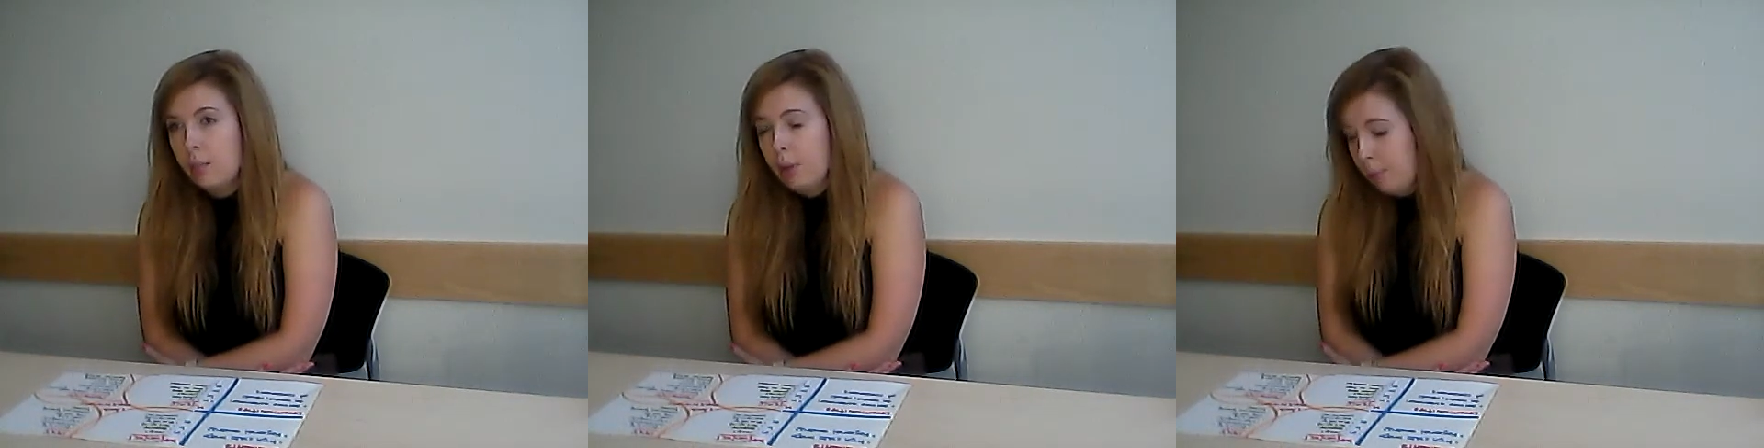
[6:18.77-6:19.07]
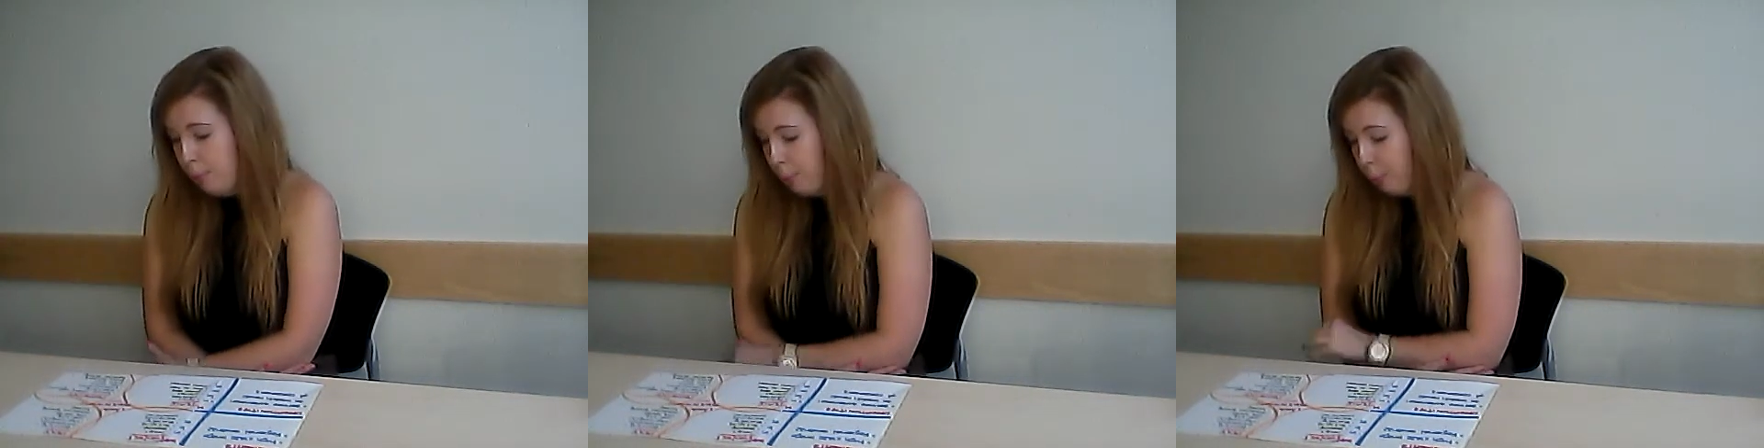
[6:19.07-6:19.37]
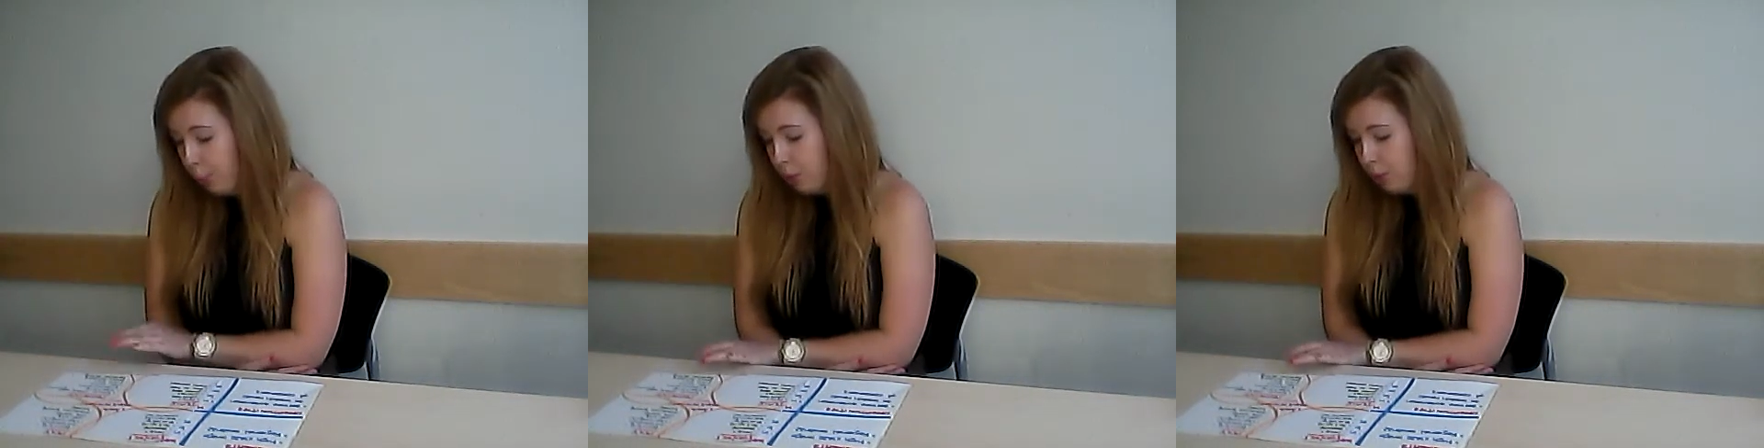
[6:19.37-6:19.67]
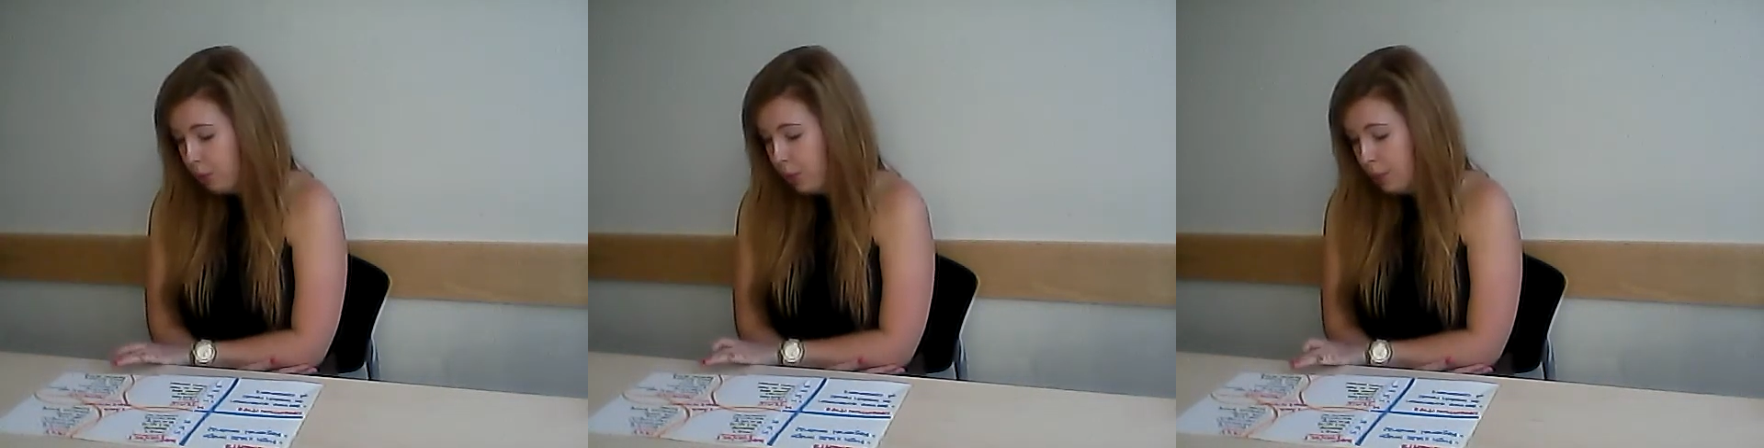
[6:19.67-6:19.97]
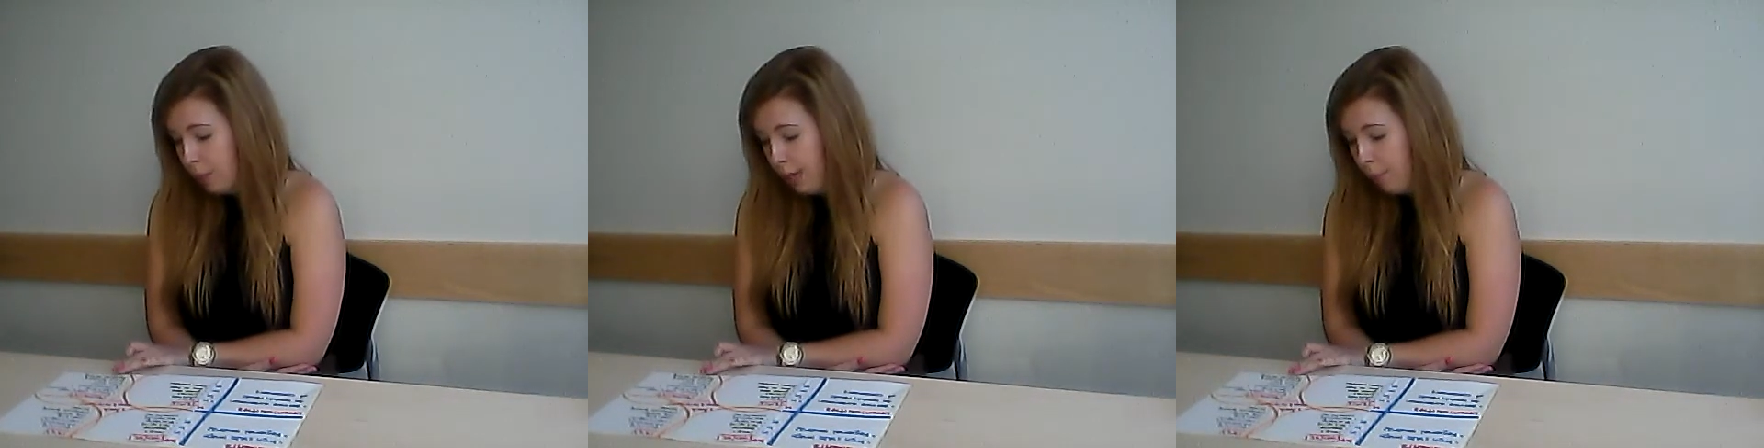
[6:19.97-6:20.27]
maybe booked for
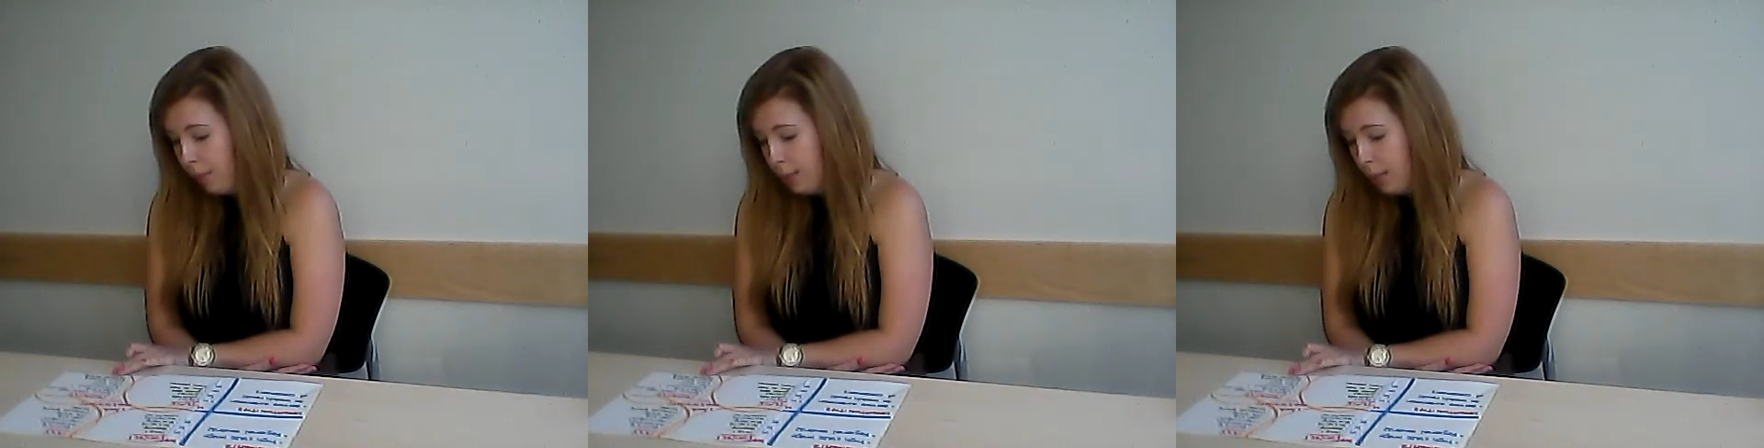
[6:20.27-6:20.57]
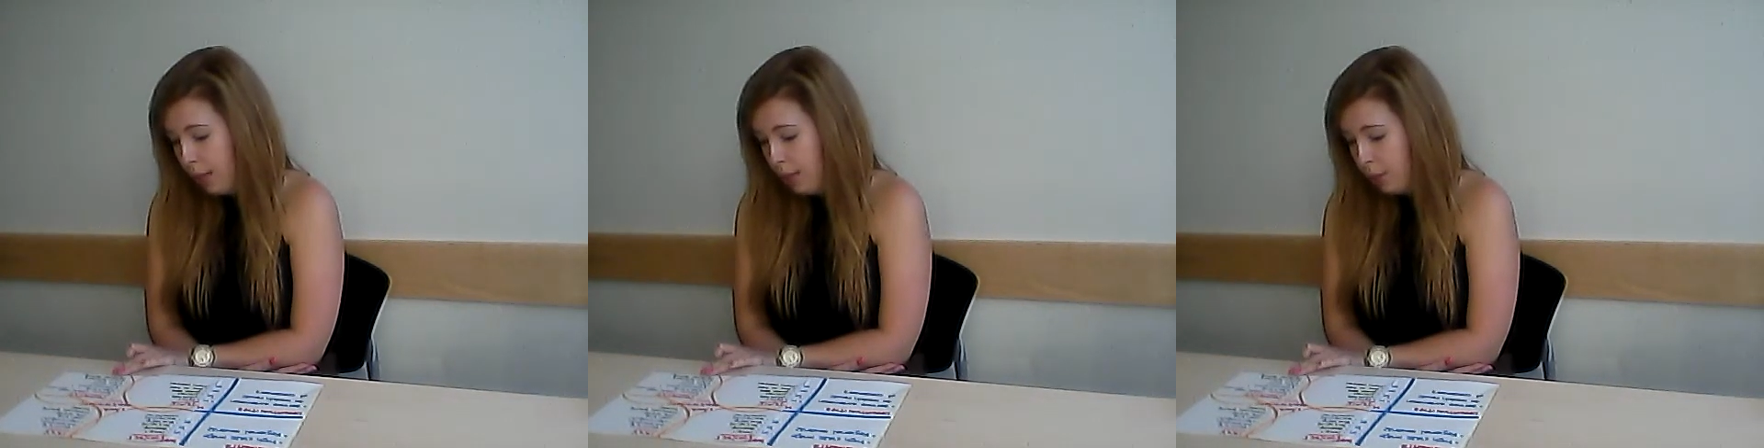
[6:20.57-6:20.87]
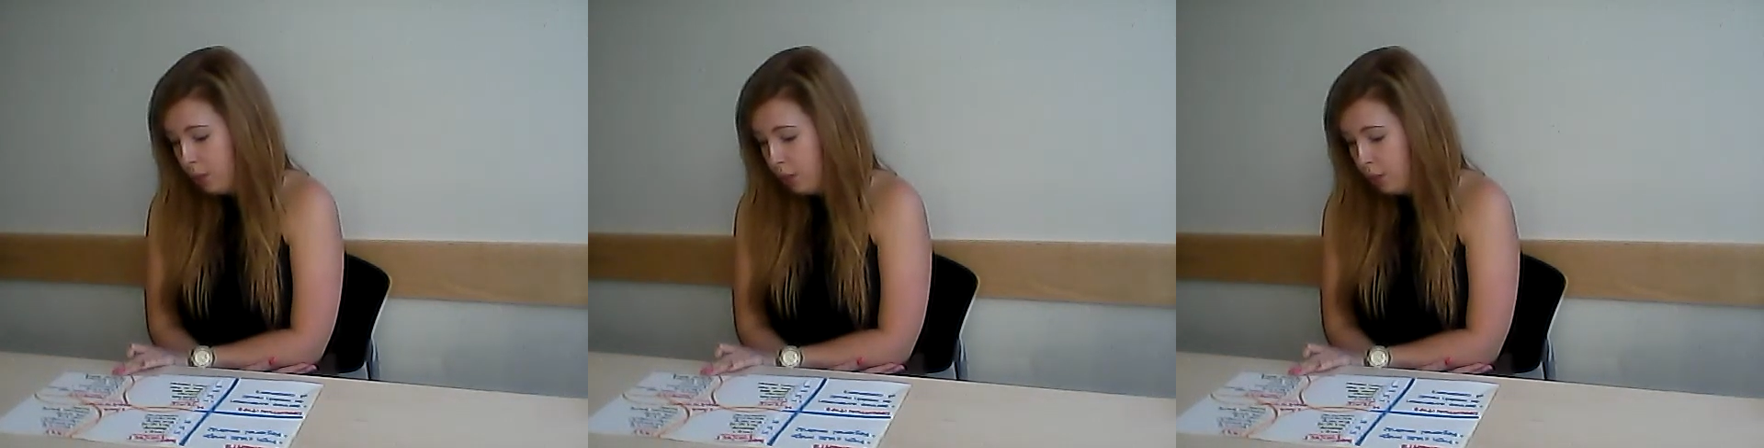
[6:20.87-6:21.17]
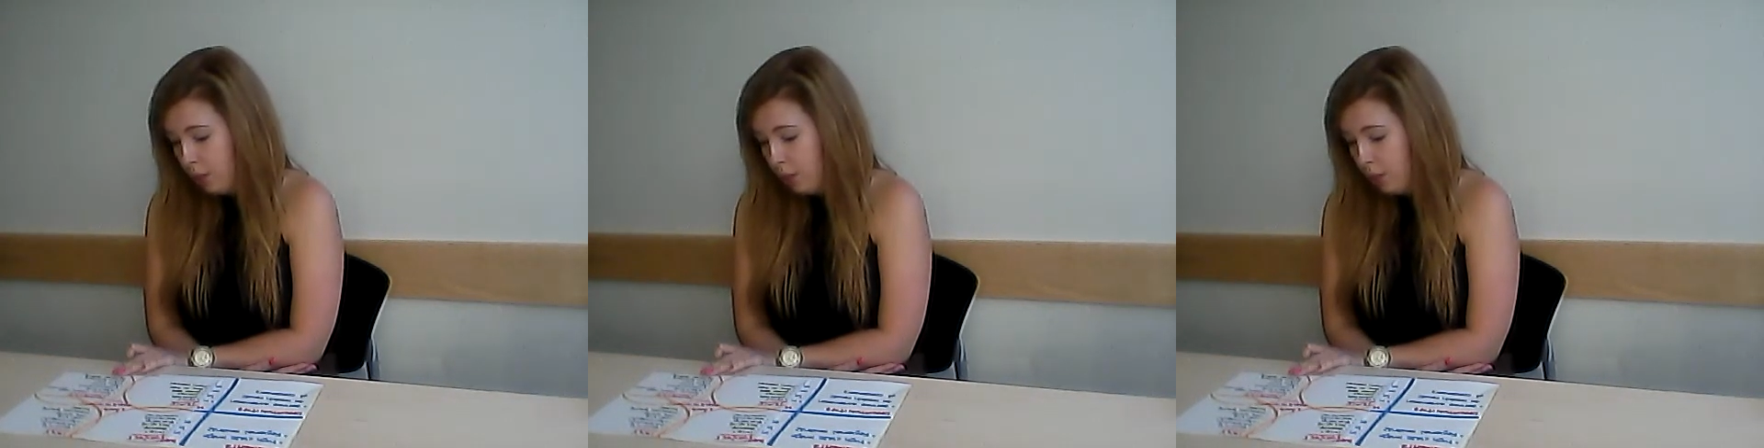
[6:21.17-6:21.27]
a segment and